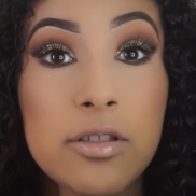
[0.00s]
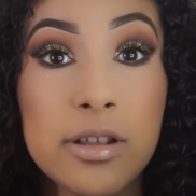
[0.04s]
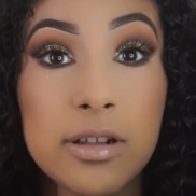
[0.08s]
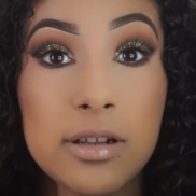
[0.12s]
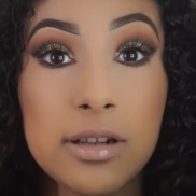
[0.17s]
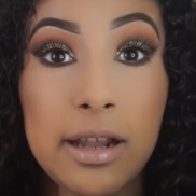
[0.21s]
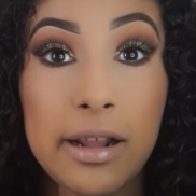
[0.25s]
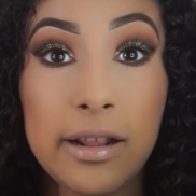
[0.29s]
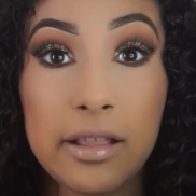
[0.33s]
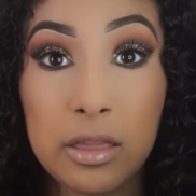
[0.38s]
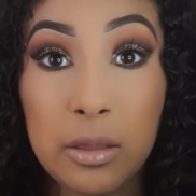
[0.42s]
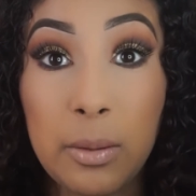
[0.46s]

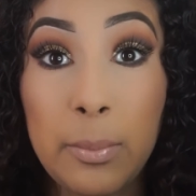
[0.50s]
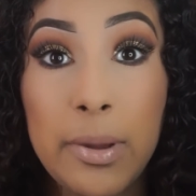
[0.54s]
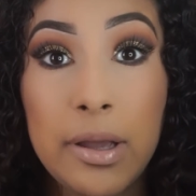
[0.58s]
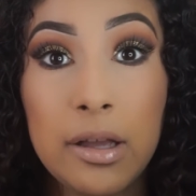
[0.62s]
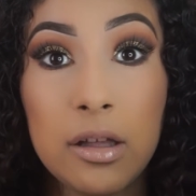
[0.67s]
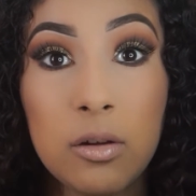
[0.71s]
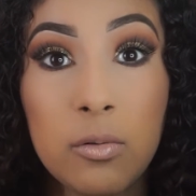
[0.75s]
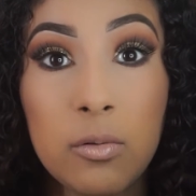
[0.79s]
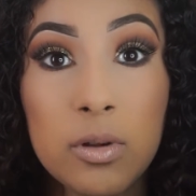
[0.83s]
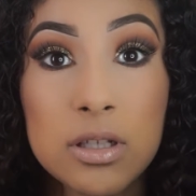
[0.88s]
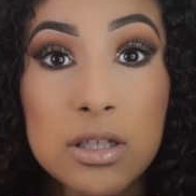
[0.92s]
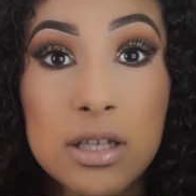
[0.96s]
than like the
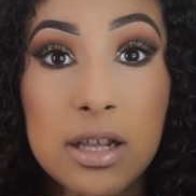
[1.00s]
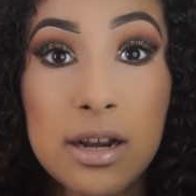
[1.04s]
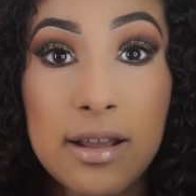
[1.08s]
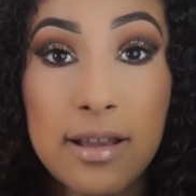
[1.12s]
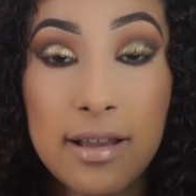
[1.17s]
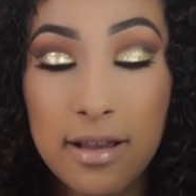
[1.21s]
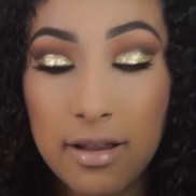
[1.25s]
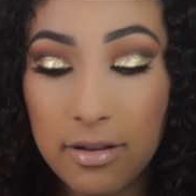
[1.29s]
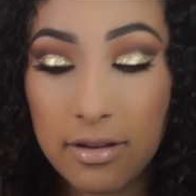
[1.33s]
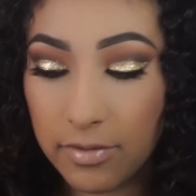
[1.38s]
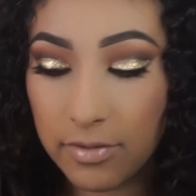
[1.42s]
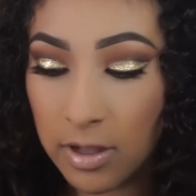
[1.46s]
Becca ones that I
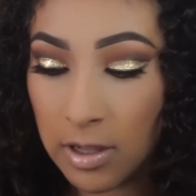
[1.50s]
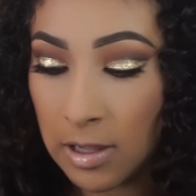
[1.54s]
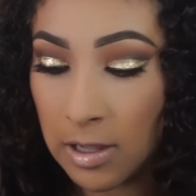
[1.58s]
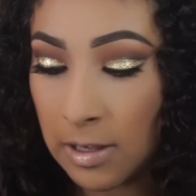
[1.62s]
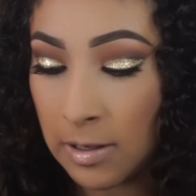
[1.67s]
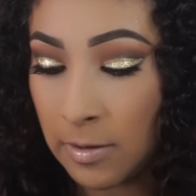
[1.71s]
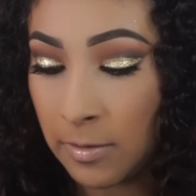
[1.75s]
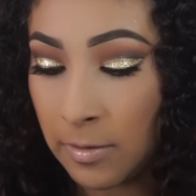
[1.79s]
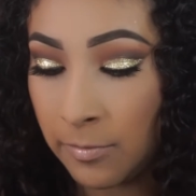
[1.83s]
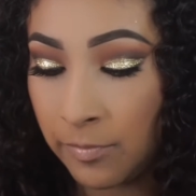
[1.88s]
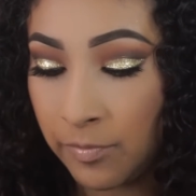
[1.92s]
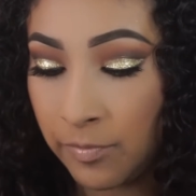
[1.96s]
have.
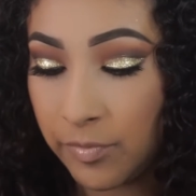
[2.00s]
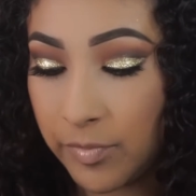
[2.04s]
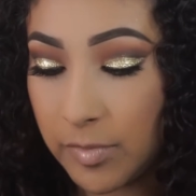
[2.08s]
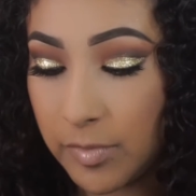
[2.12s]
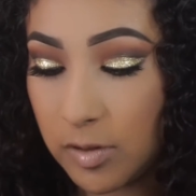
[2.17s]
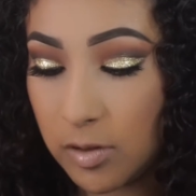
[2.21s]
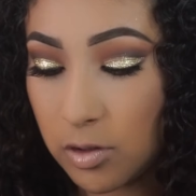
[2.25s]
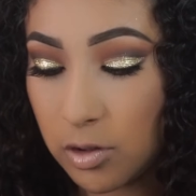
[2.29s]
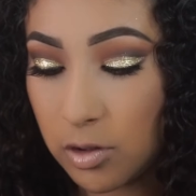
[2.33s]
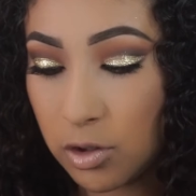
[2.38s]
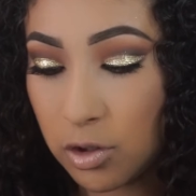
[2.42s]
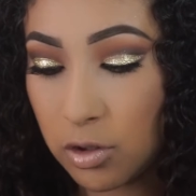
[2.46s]

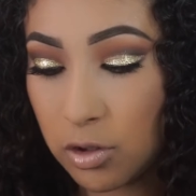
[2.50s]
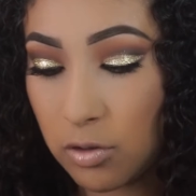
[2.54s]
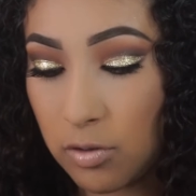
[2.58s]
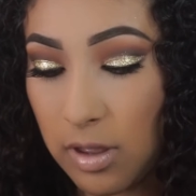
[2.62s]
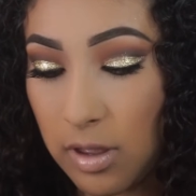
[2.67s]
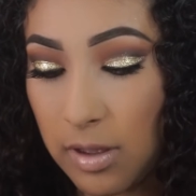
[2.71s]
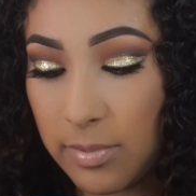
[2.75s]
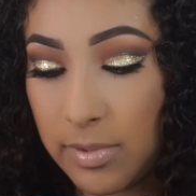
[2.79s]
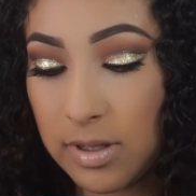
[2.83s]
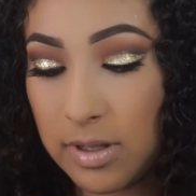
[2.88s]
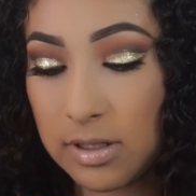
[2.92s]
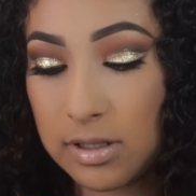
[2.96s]
So
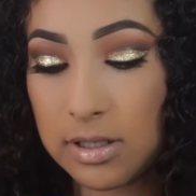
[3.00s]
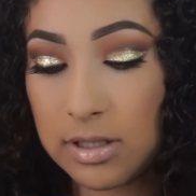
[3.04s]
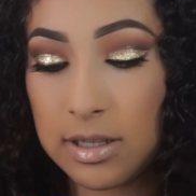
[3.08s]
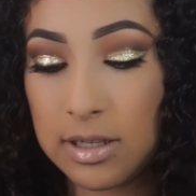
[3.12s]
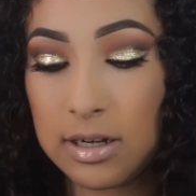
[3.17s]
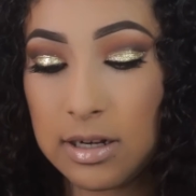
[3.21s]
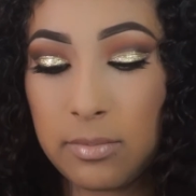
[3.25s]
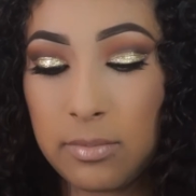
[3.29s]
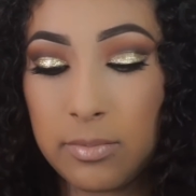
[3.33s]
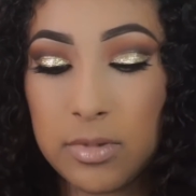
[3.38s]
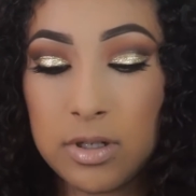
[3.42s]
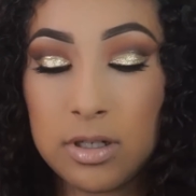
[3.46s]
that being said, I'm